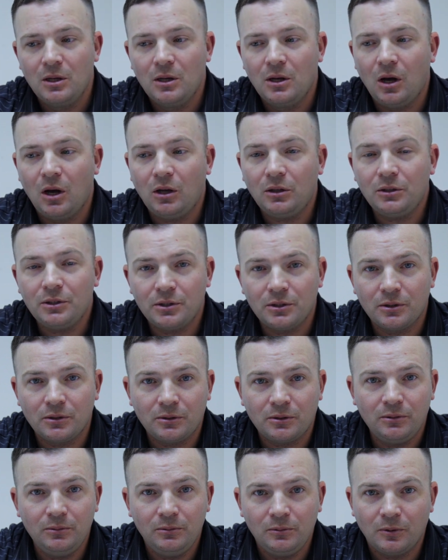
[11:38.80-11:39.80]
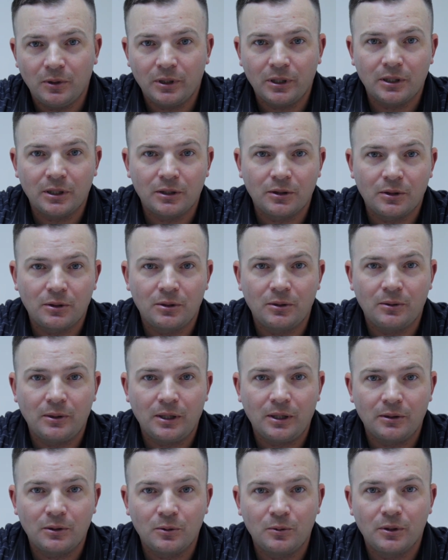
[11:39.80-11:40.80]
Also, want to throw
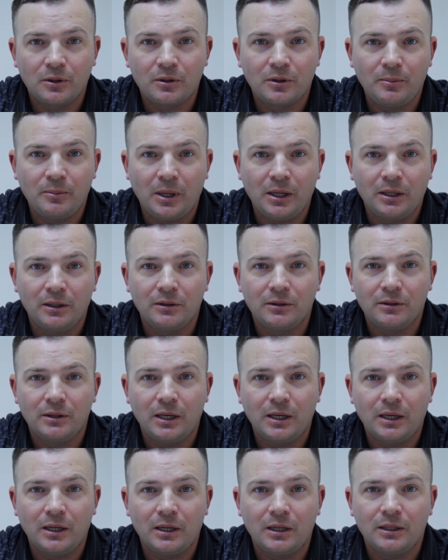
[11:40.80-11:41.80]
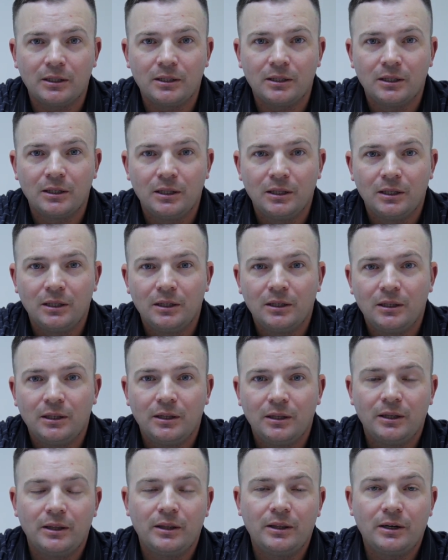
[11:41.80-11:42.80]
out a quick reminder that
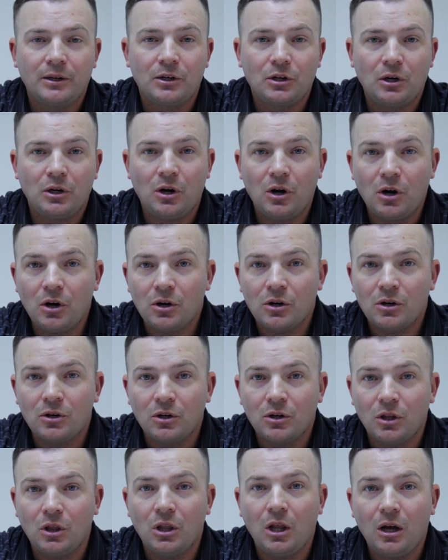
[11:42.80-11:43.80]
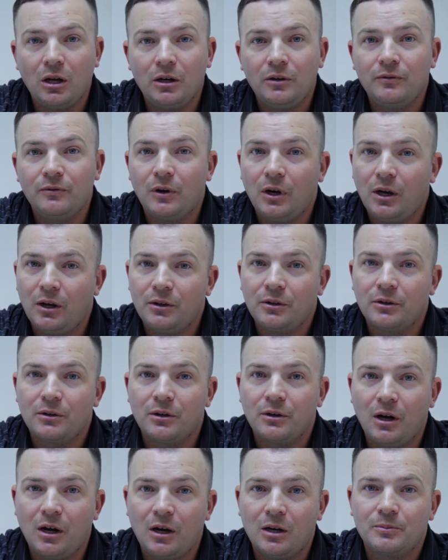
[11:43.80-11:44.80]
there are a lot of
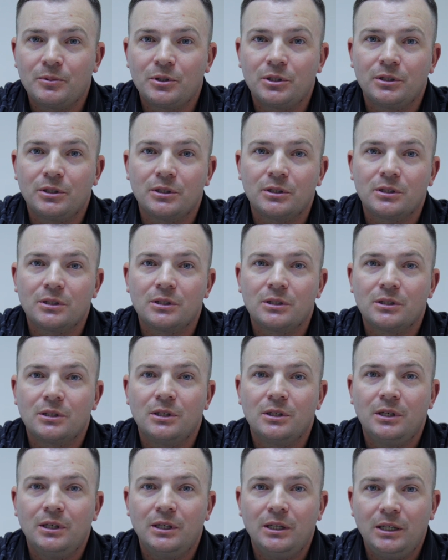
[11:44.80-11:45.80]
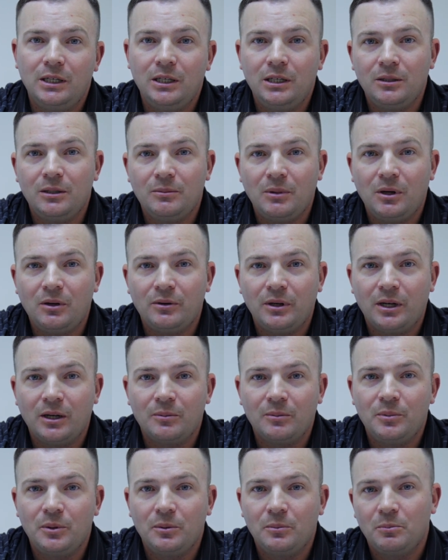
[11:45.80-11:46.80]
other options in
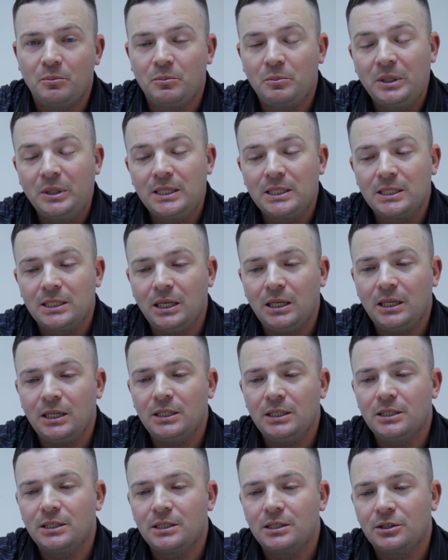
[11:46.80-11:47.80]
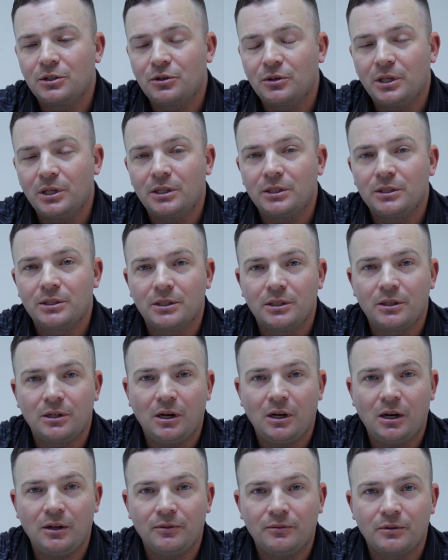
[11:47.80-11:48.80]
Moab besides the trails that are
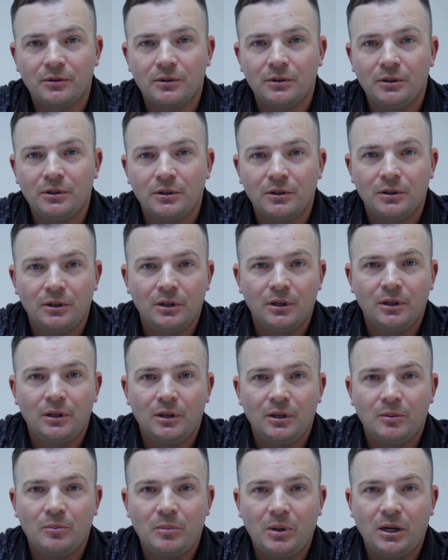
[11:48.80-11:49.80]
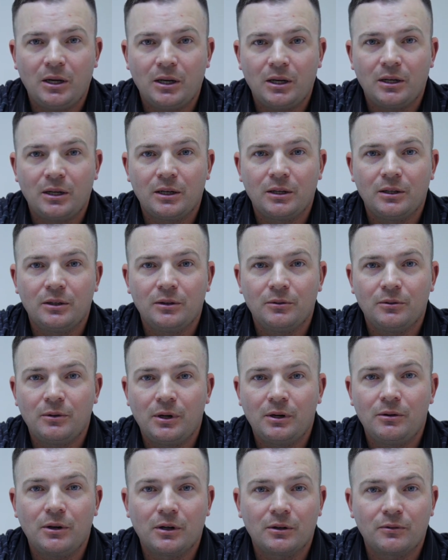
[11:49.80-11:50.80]
offered by the
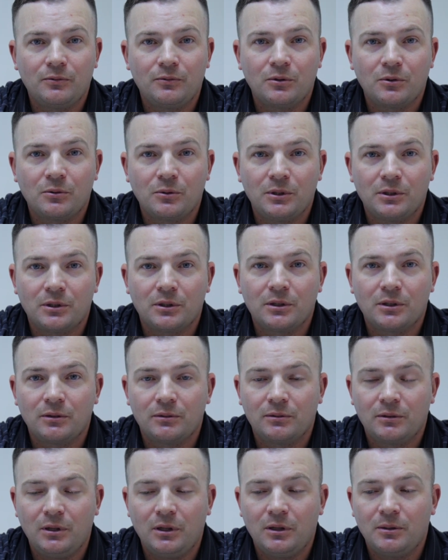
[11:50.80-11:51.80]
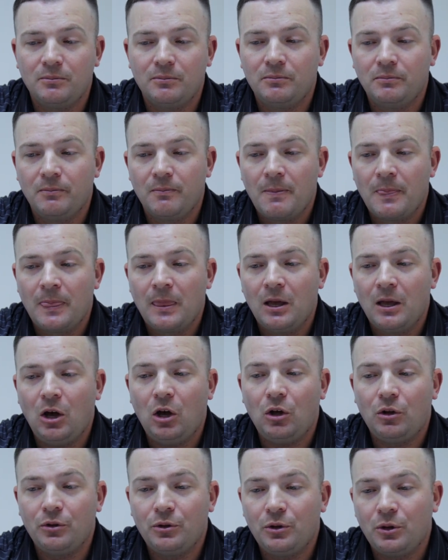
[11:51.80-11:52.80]
Red Rock Four-Wheeler Club,
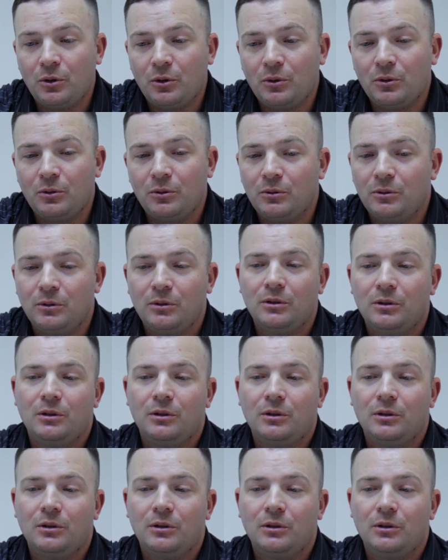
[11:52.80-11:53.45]
although